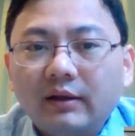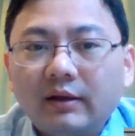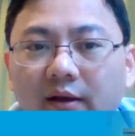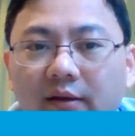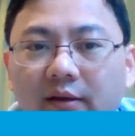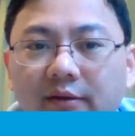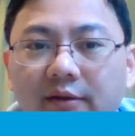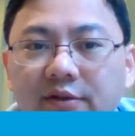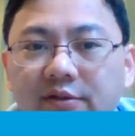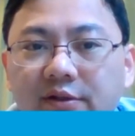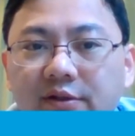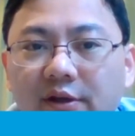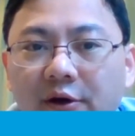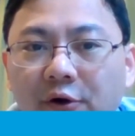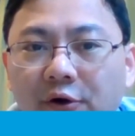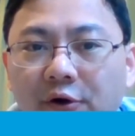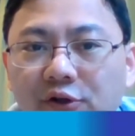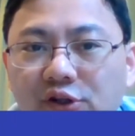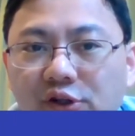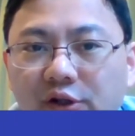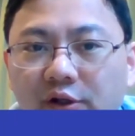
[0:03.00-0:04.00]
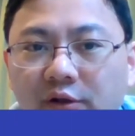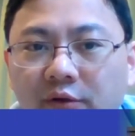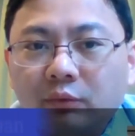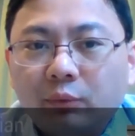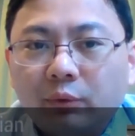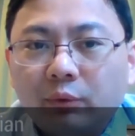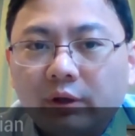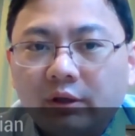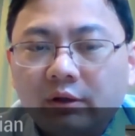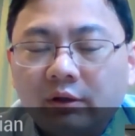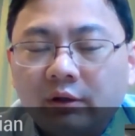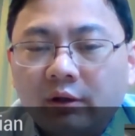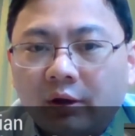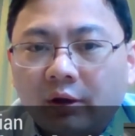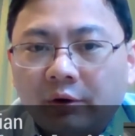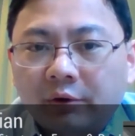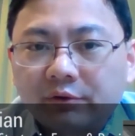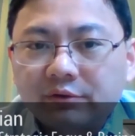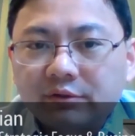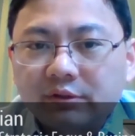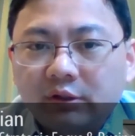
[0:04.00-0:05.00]
This is Eric Chen, working in
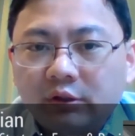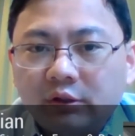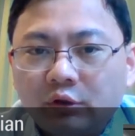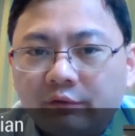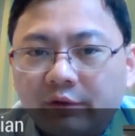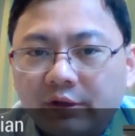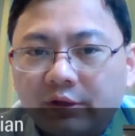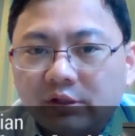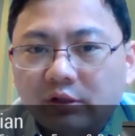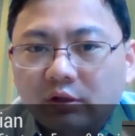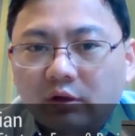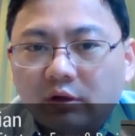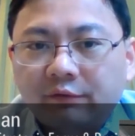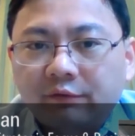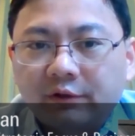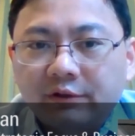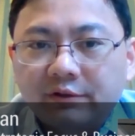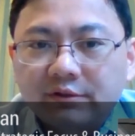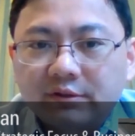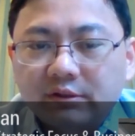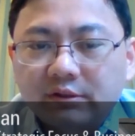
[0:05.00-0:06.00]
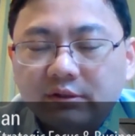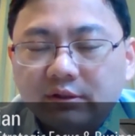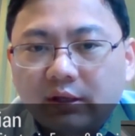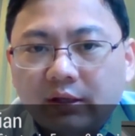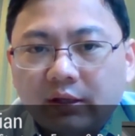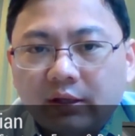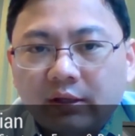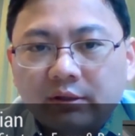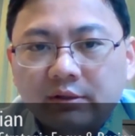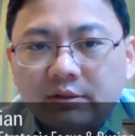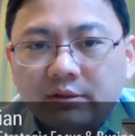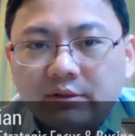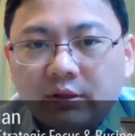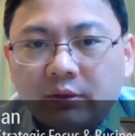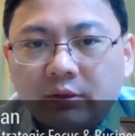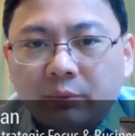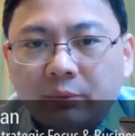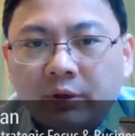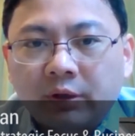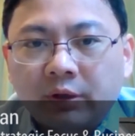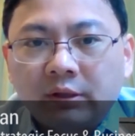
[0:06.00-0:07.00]
Ericsson Innovation Office, and
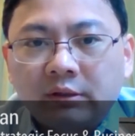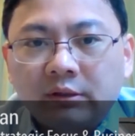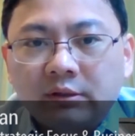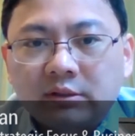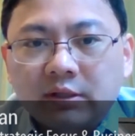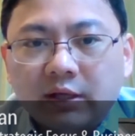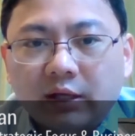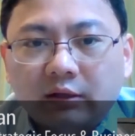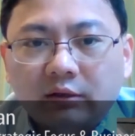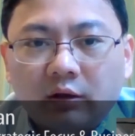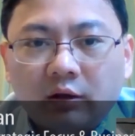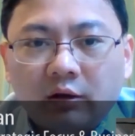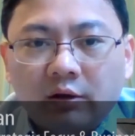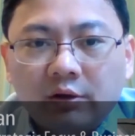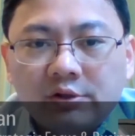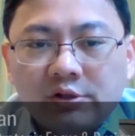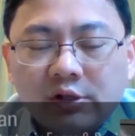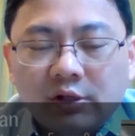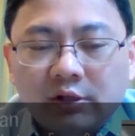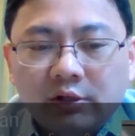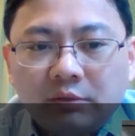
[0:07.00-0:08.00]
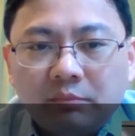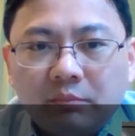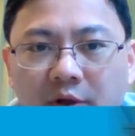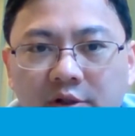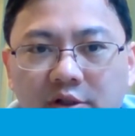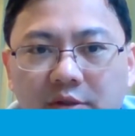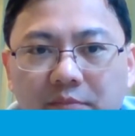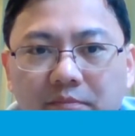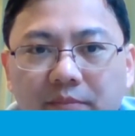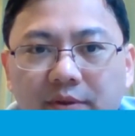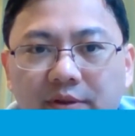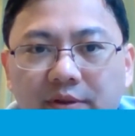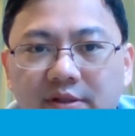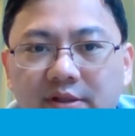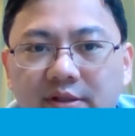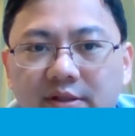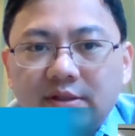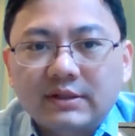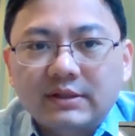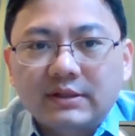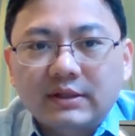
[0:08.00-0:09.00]
we're in the technology and emerging
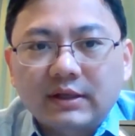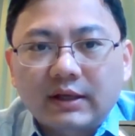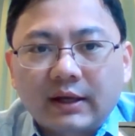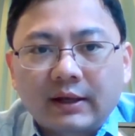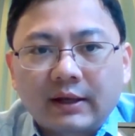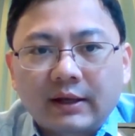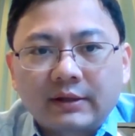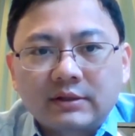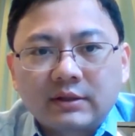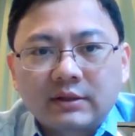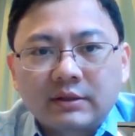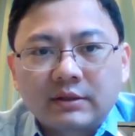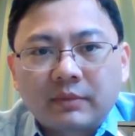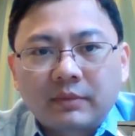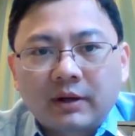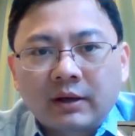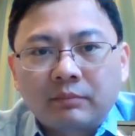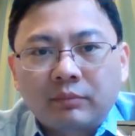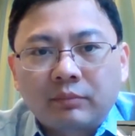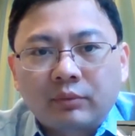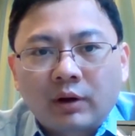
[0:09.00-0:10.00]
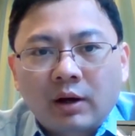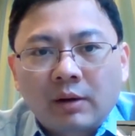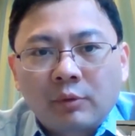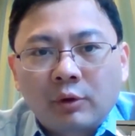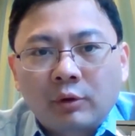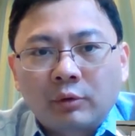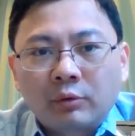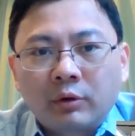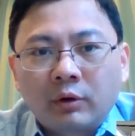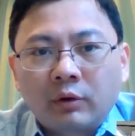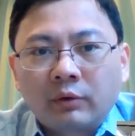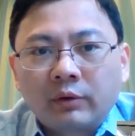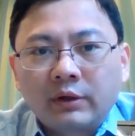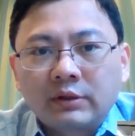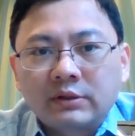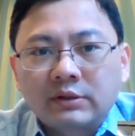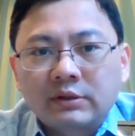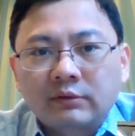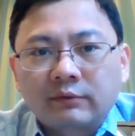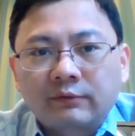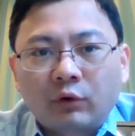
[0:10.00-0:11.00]
business. And my primary role
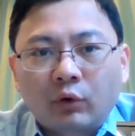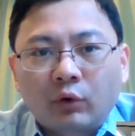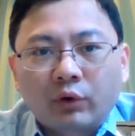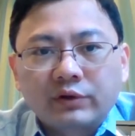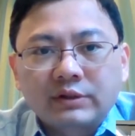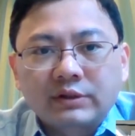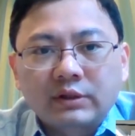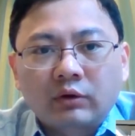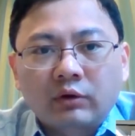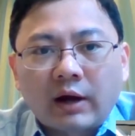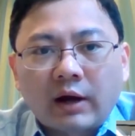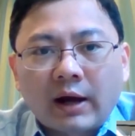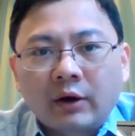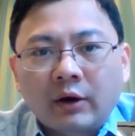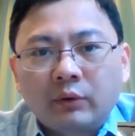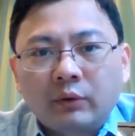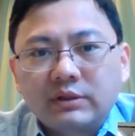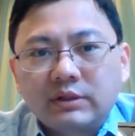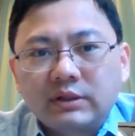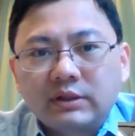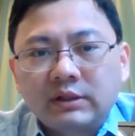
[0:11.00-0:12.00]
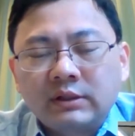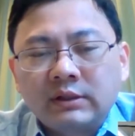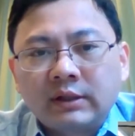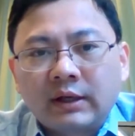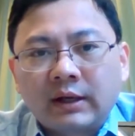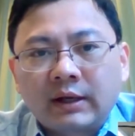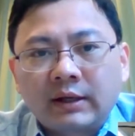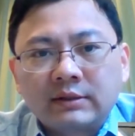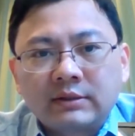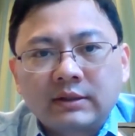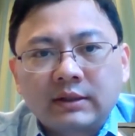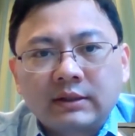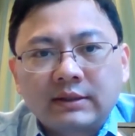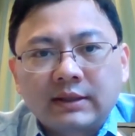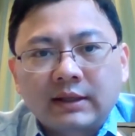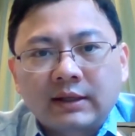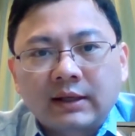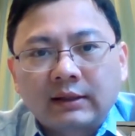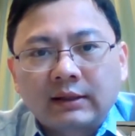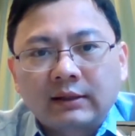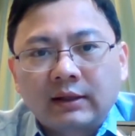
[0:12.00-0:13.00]
is focusing on IoT and
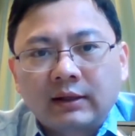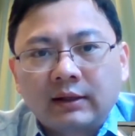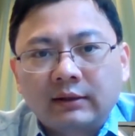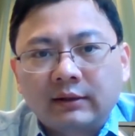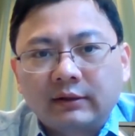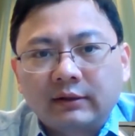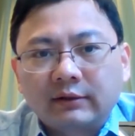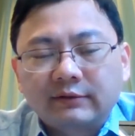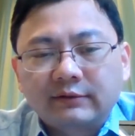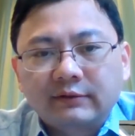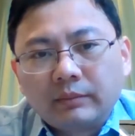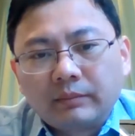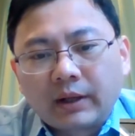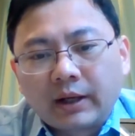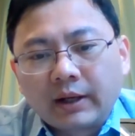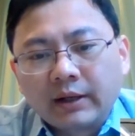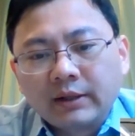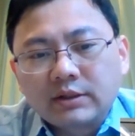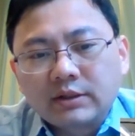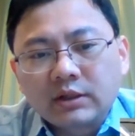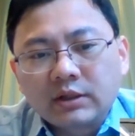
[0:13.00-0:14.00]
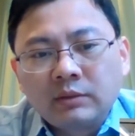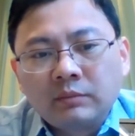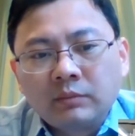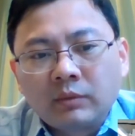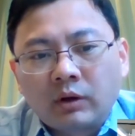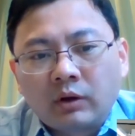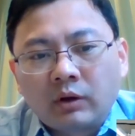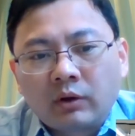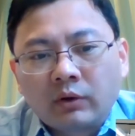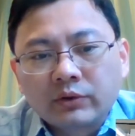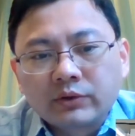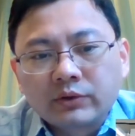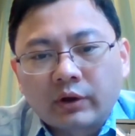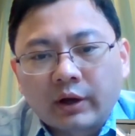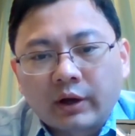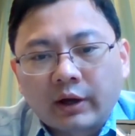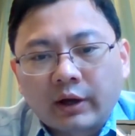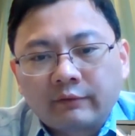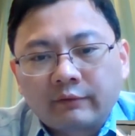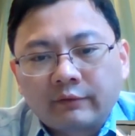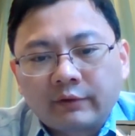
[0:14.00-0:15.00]
data analytics. My team also
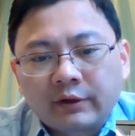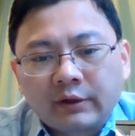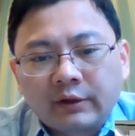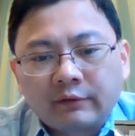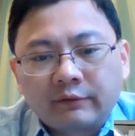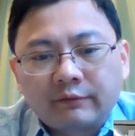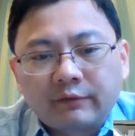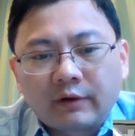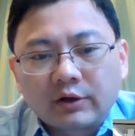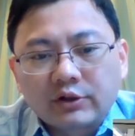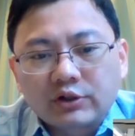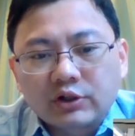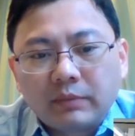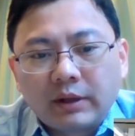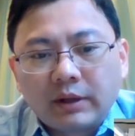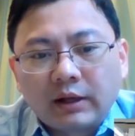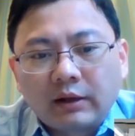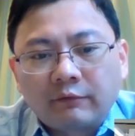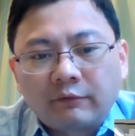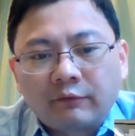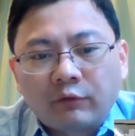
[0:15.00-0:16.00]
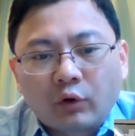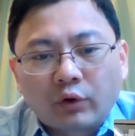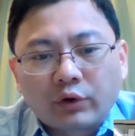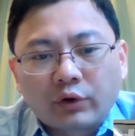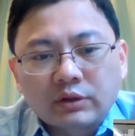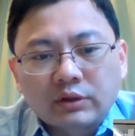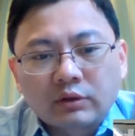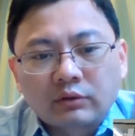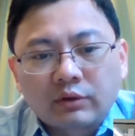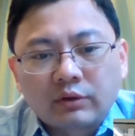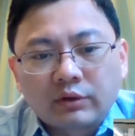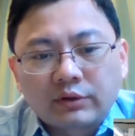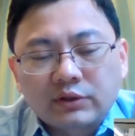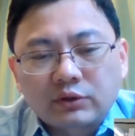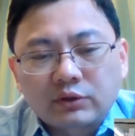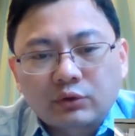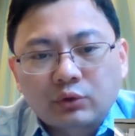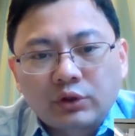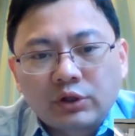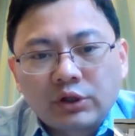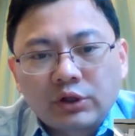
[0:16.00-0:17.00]
have a function mainly focused on the
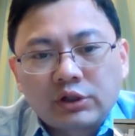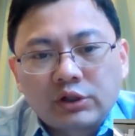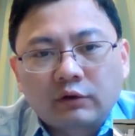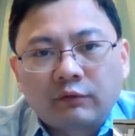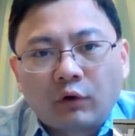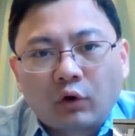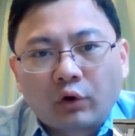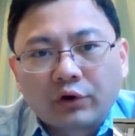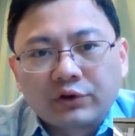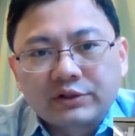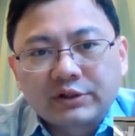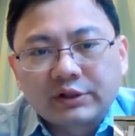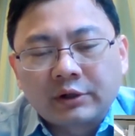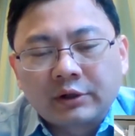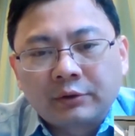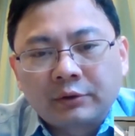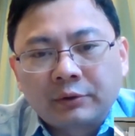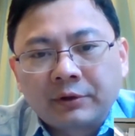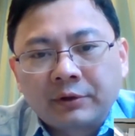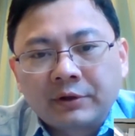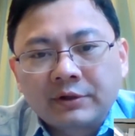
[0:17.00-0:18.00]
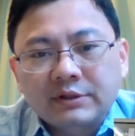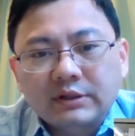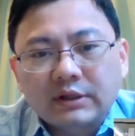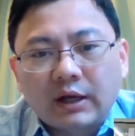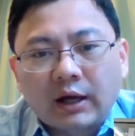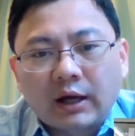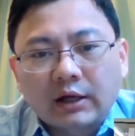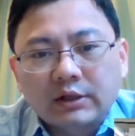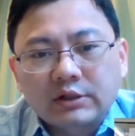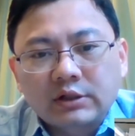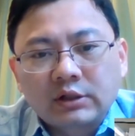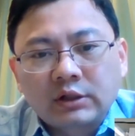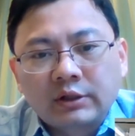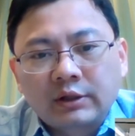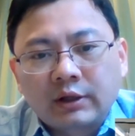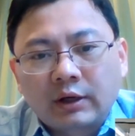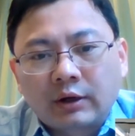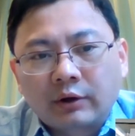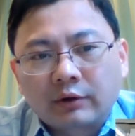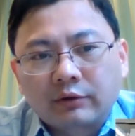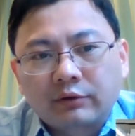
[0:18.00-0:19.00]
strategic focus areas. Actually,
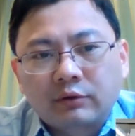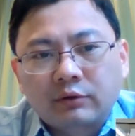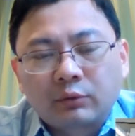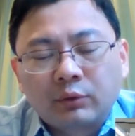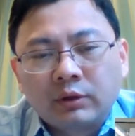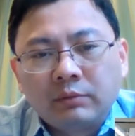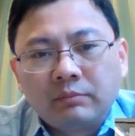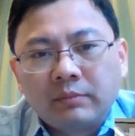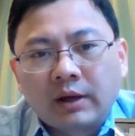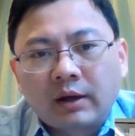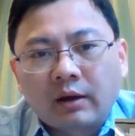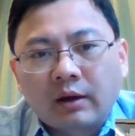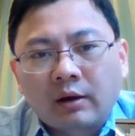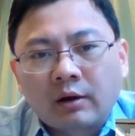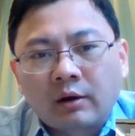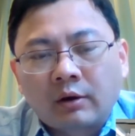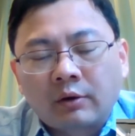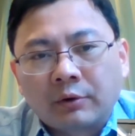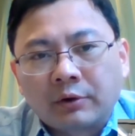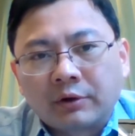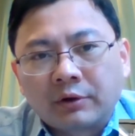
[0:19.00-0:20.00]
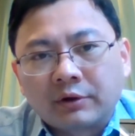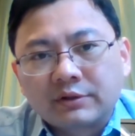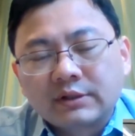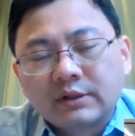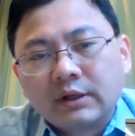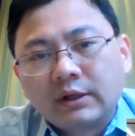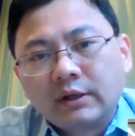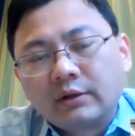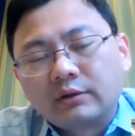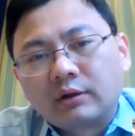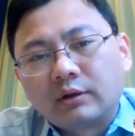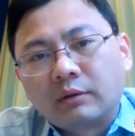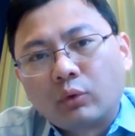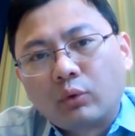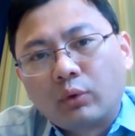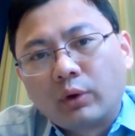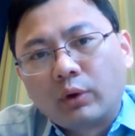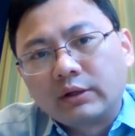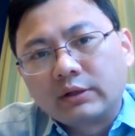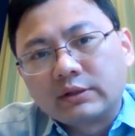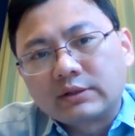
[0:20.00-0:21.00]
there are three main areas. Number
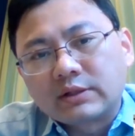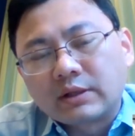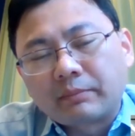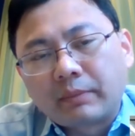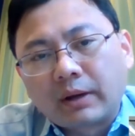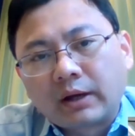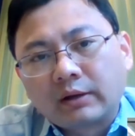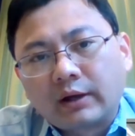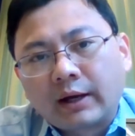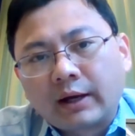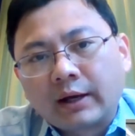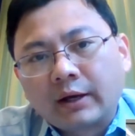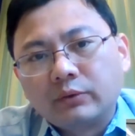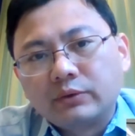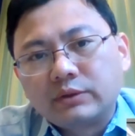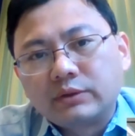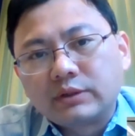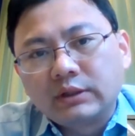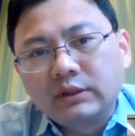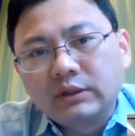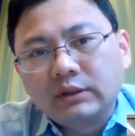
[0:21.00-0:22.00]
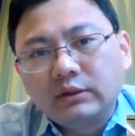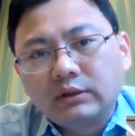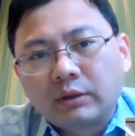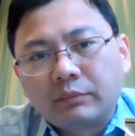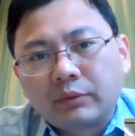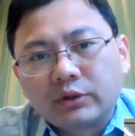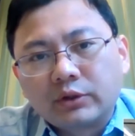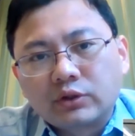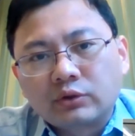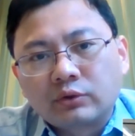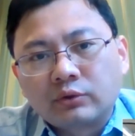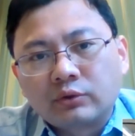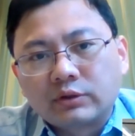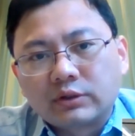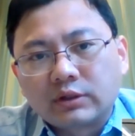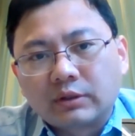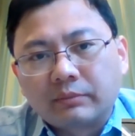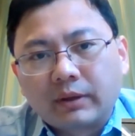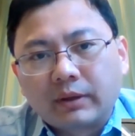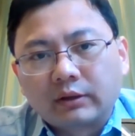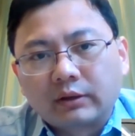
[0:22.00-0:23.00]
one is about IoT. Number two is
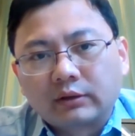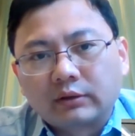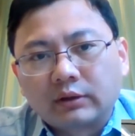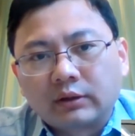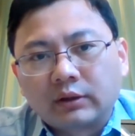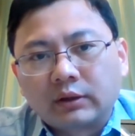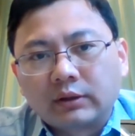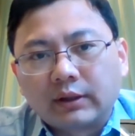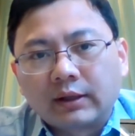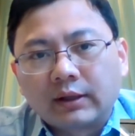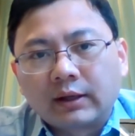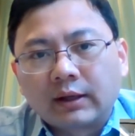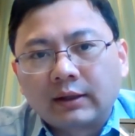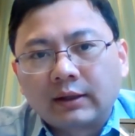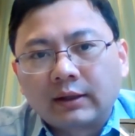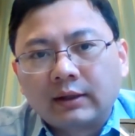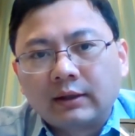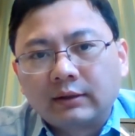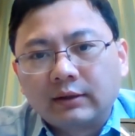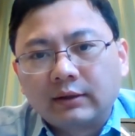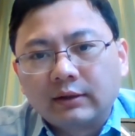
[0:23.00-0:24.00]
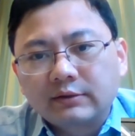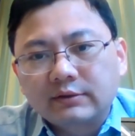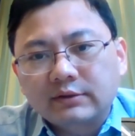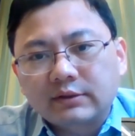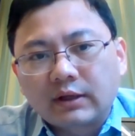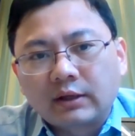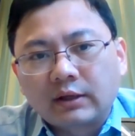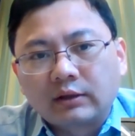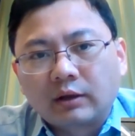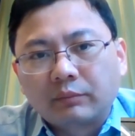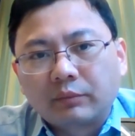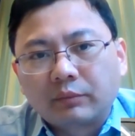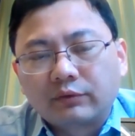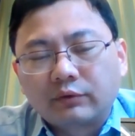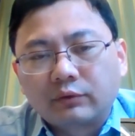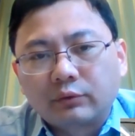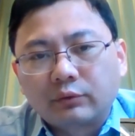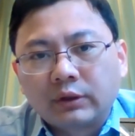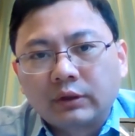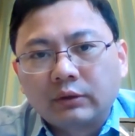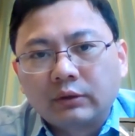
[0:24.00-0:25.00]
about data analytics. And number
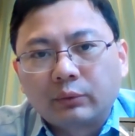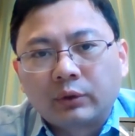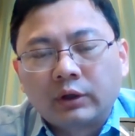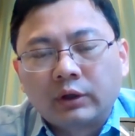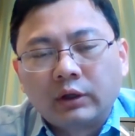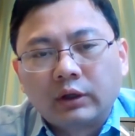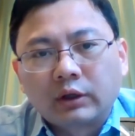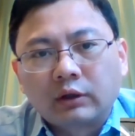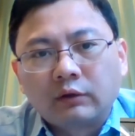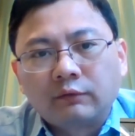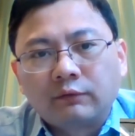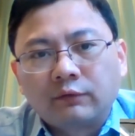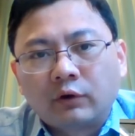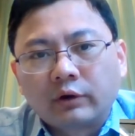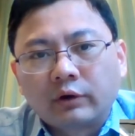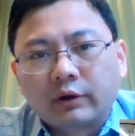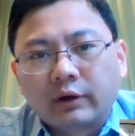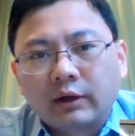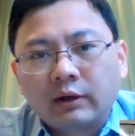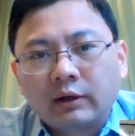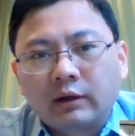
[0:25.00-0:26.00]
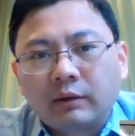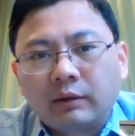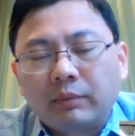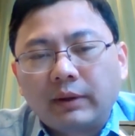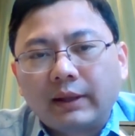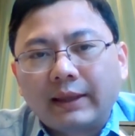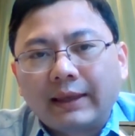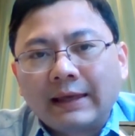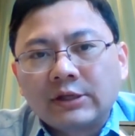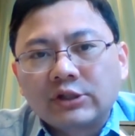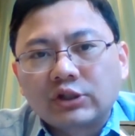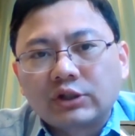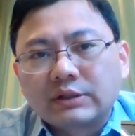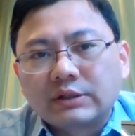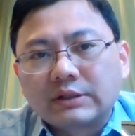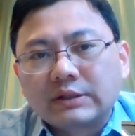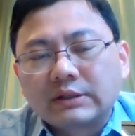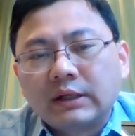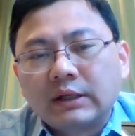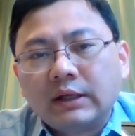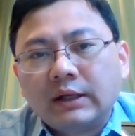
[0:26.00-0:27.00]
three, we're looking for killer
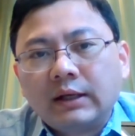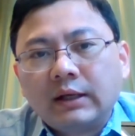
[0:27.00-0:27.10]
applications